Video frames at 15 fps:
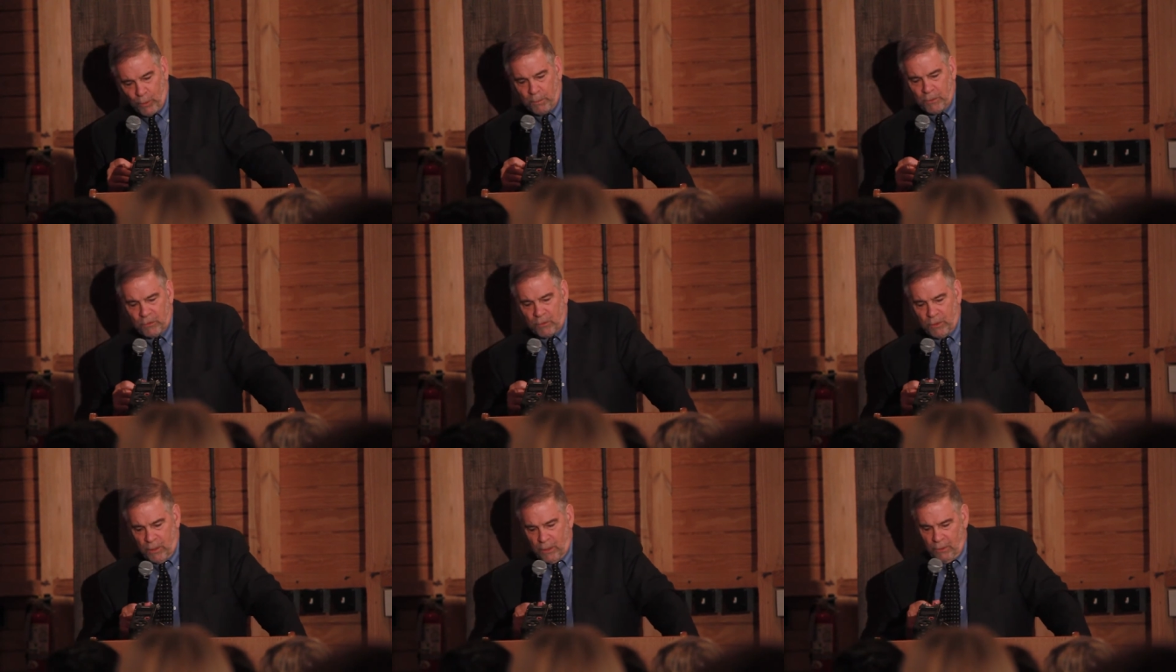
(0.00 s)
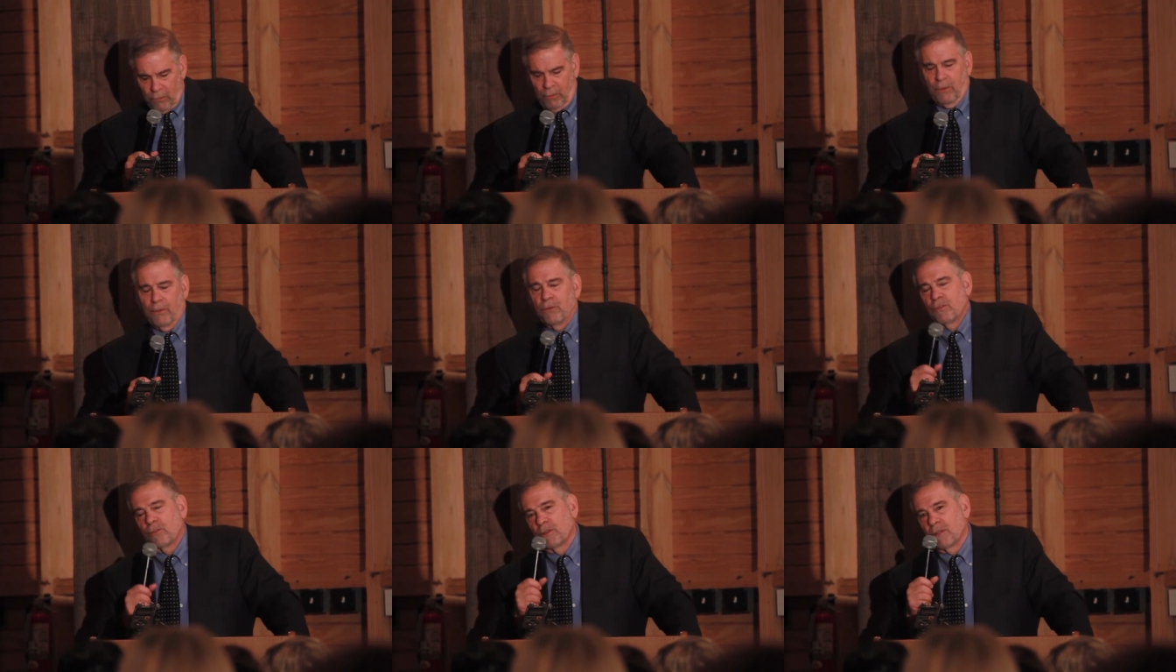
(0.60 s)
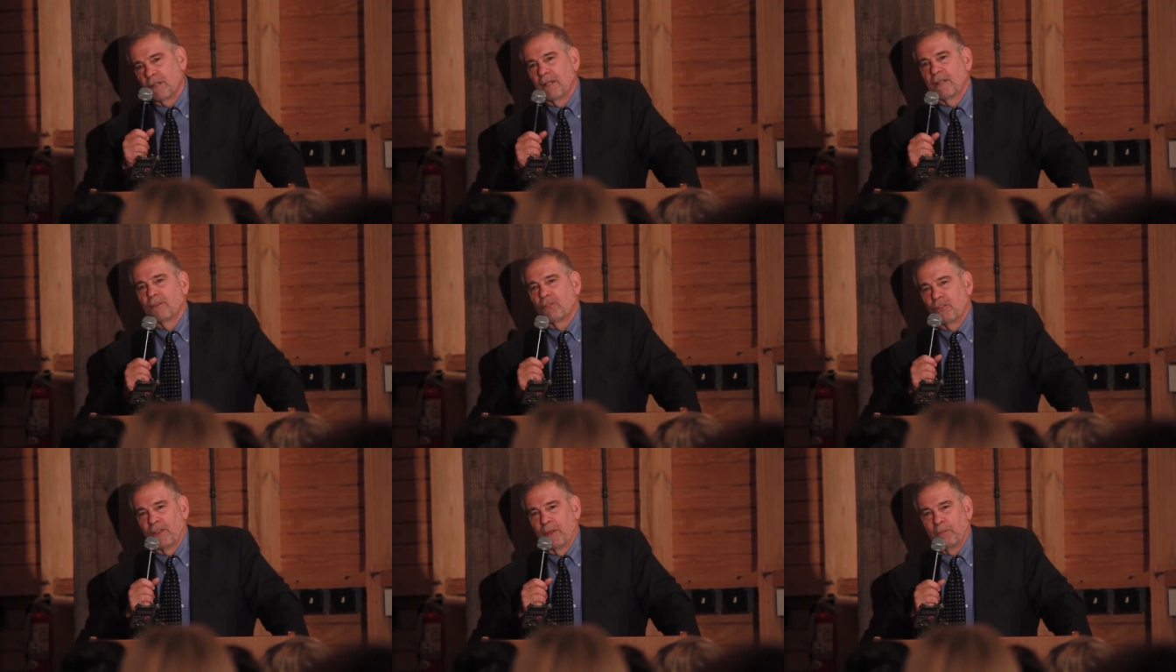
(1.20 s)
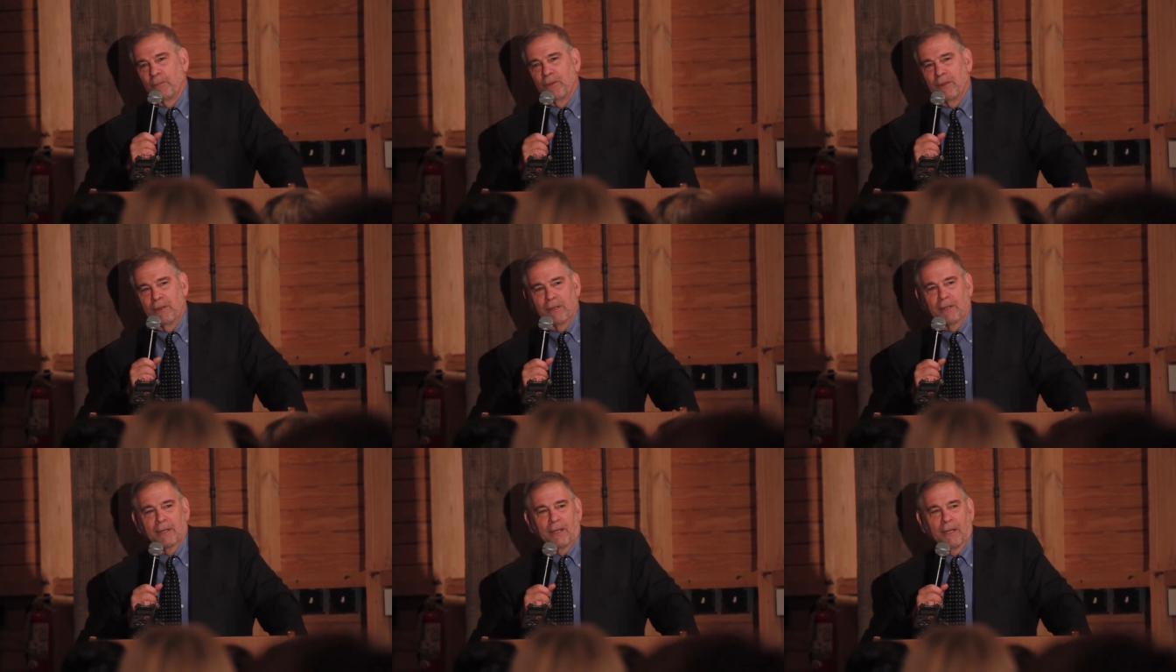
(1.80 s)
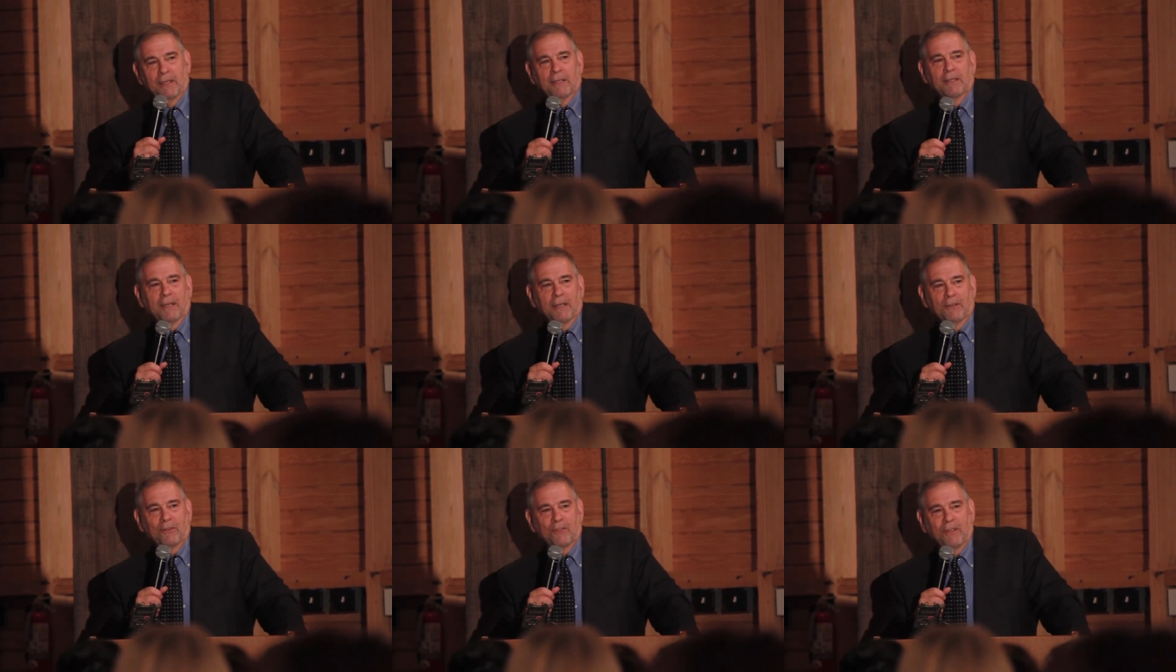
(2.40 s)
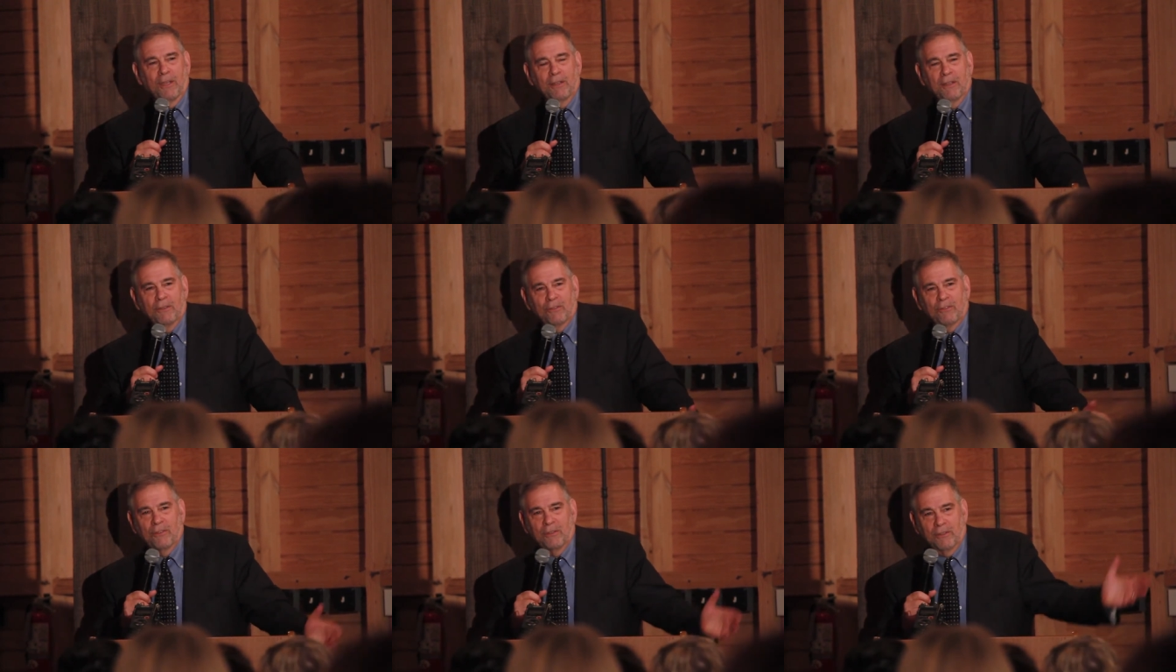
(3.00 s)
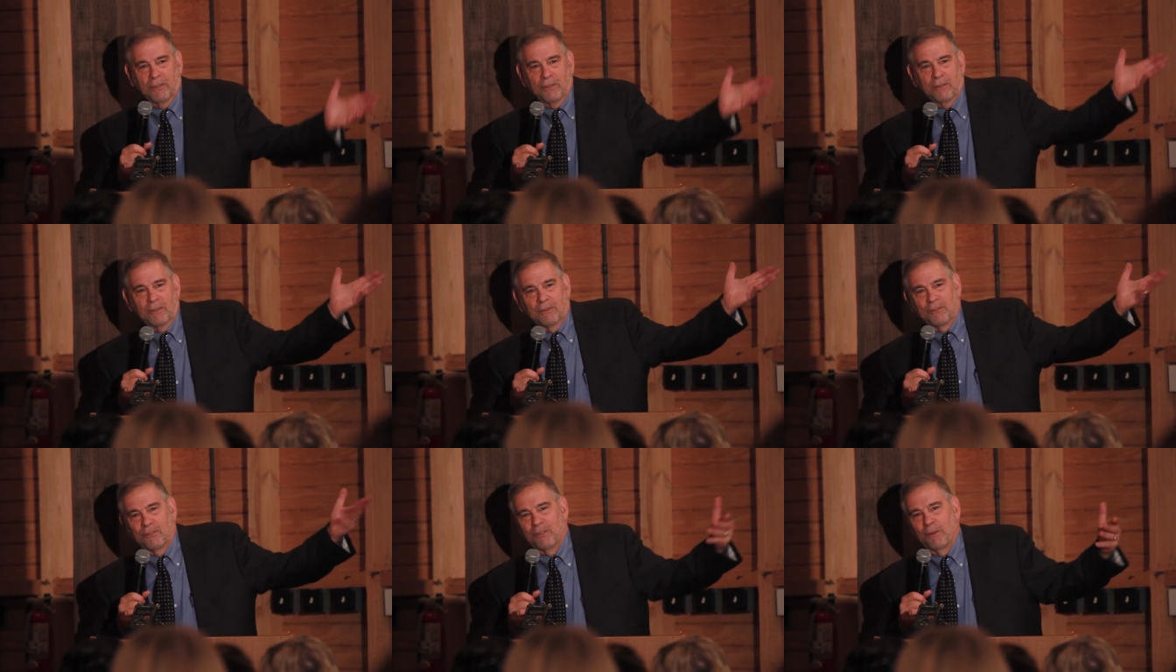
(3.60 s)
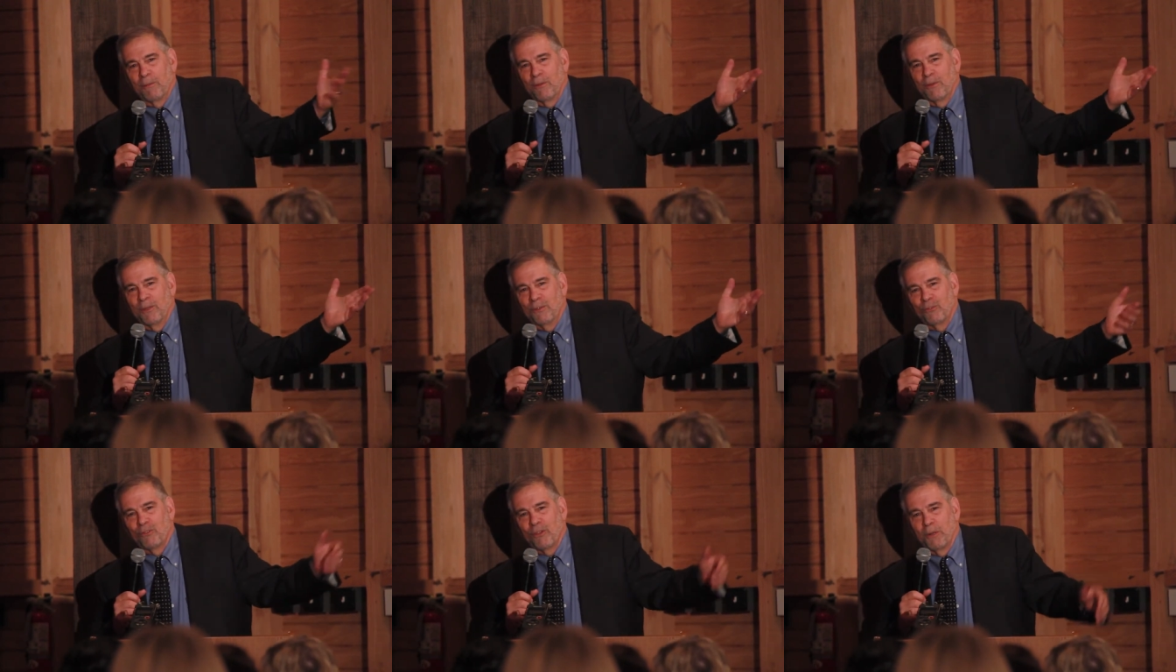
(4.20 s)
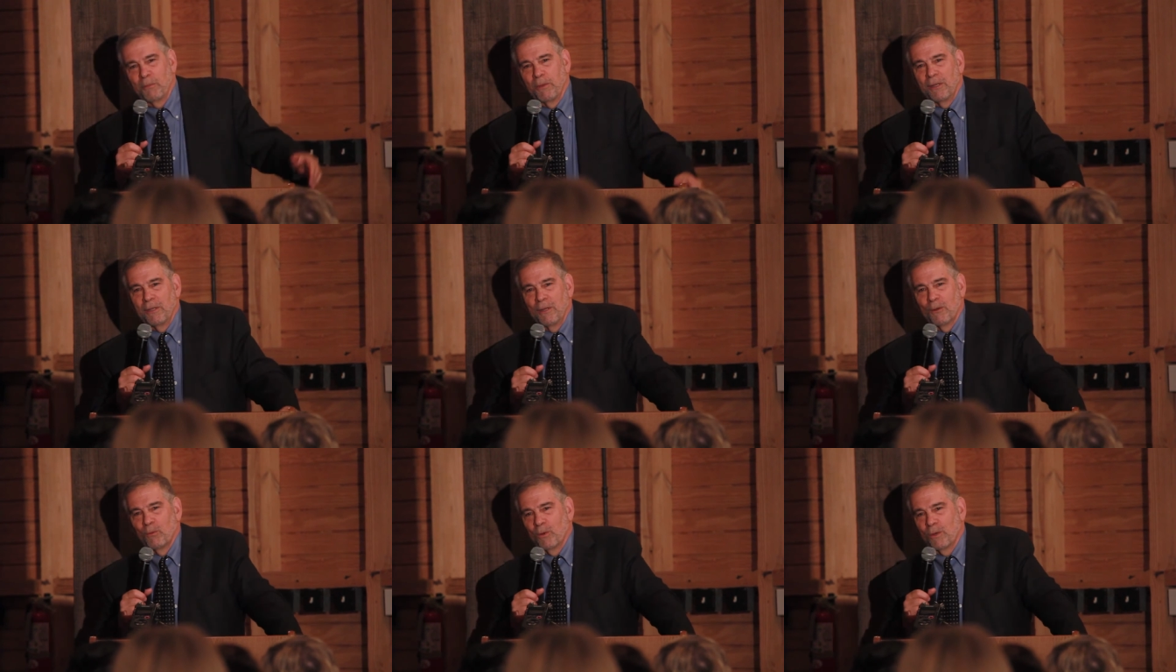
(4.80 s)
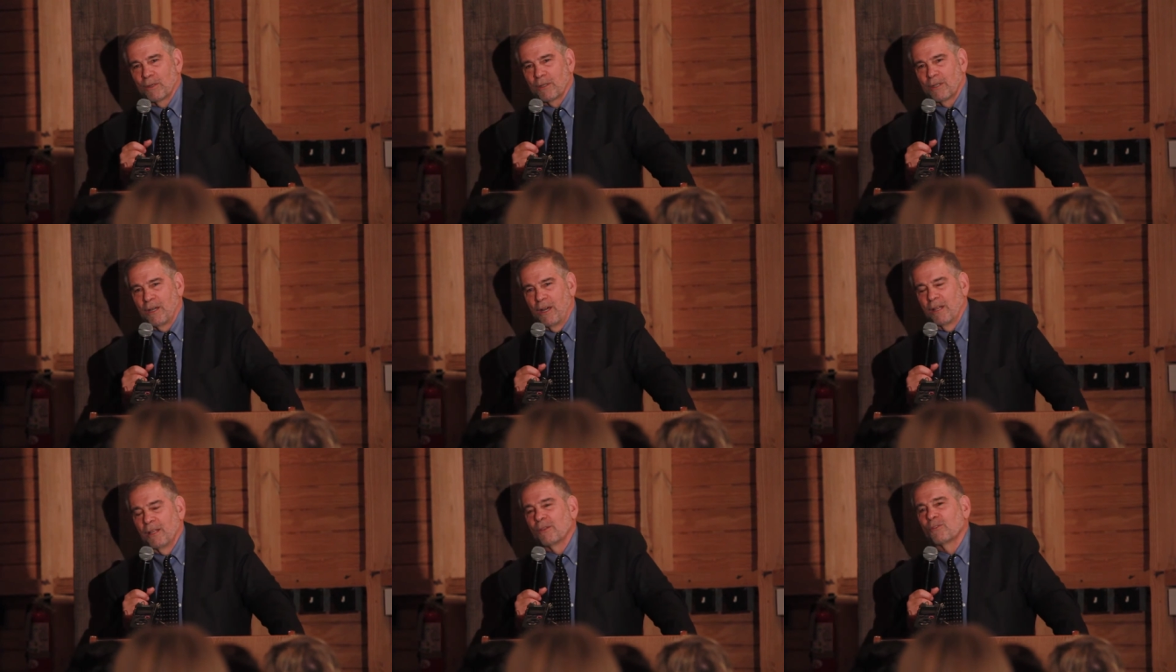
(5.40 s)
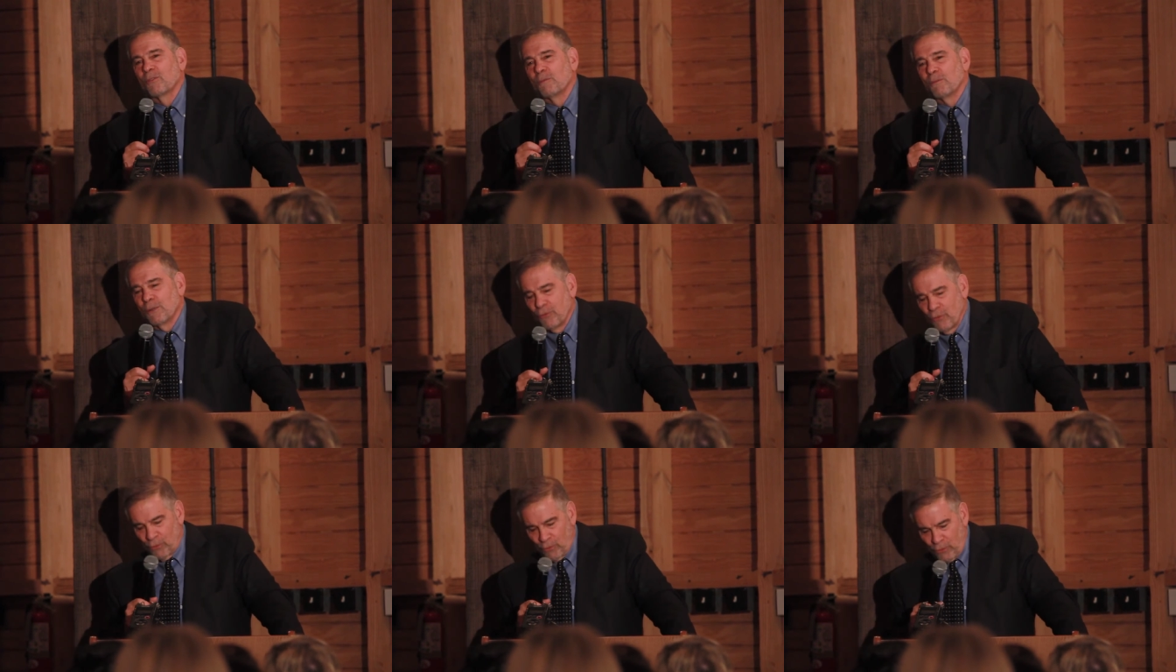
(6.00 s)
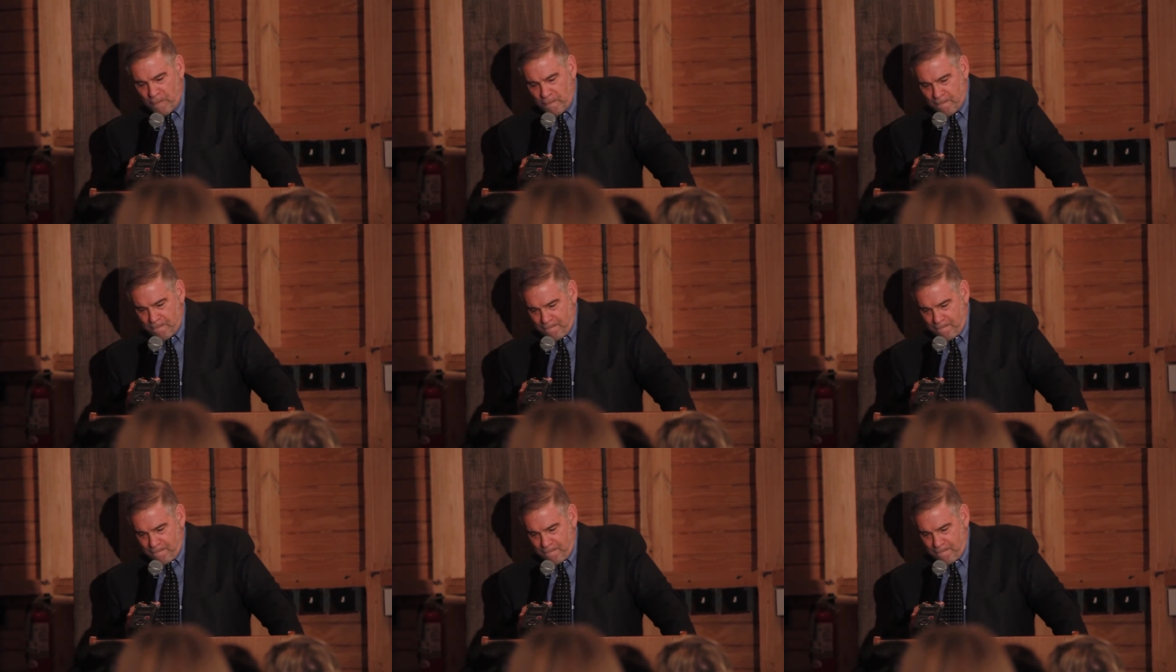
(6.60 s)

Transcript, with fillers: Rubenstein introduced the concept, and I, I, say this, and some of these gentlemen here were colleagues of Richard's.